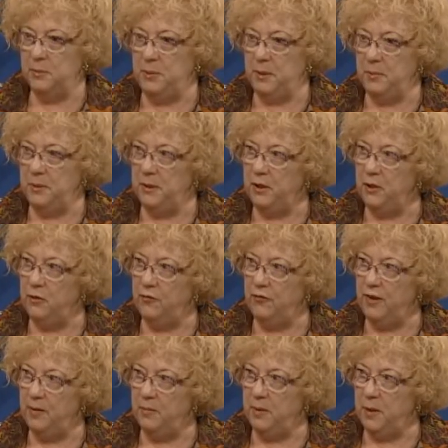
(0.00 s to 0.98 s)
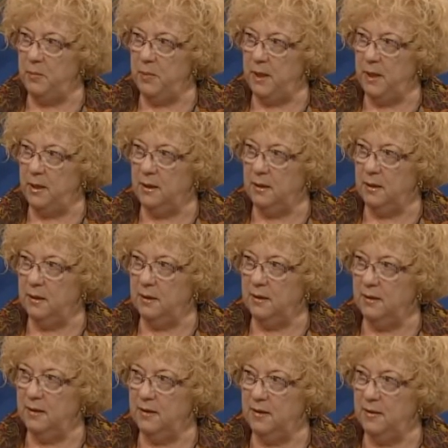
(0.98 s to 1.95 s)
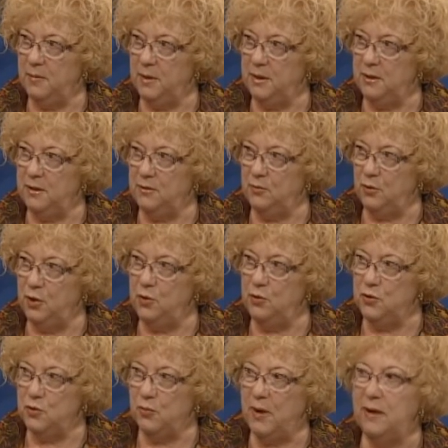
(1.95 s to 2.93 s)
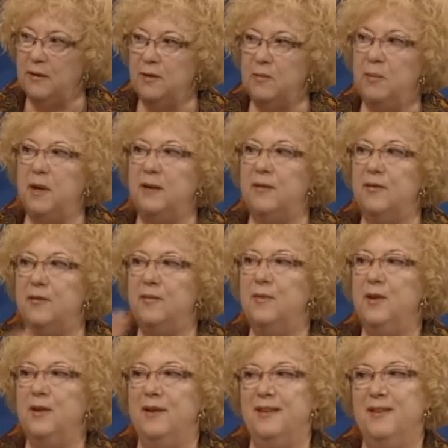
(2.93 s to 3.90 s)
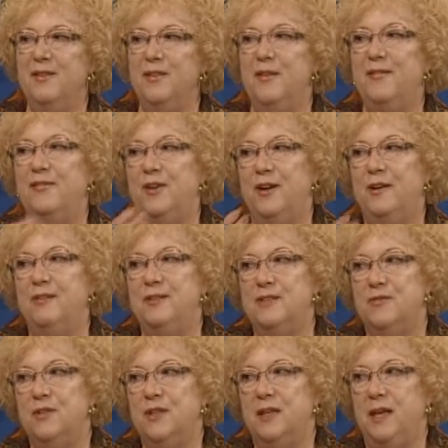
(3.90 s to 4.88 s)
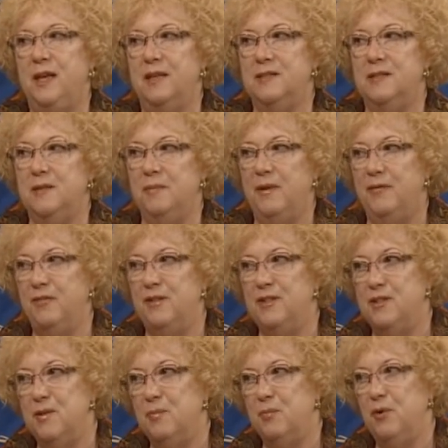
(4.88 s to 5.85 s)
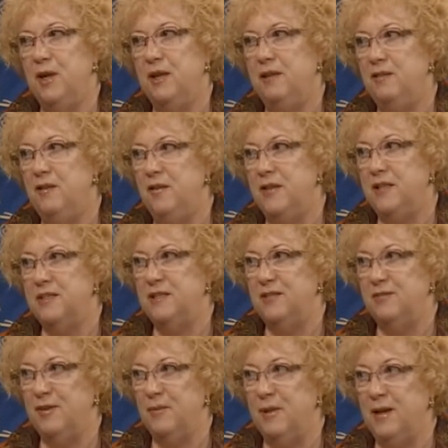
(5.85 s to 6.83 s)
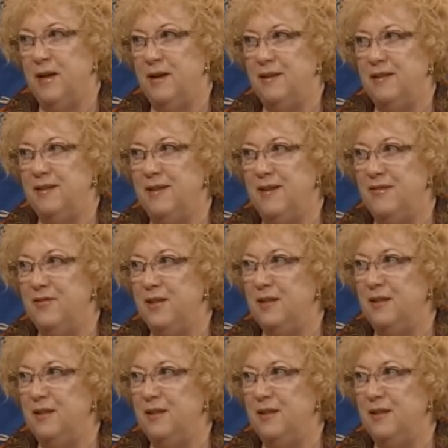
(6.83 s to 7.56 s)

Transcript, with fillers: did people in your family bake? I mean, did, were you surrounded by the the fragrance of the cakes, the muffins, the bread, and all that stuff? They did. The well,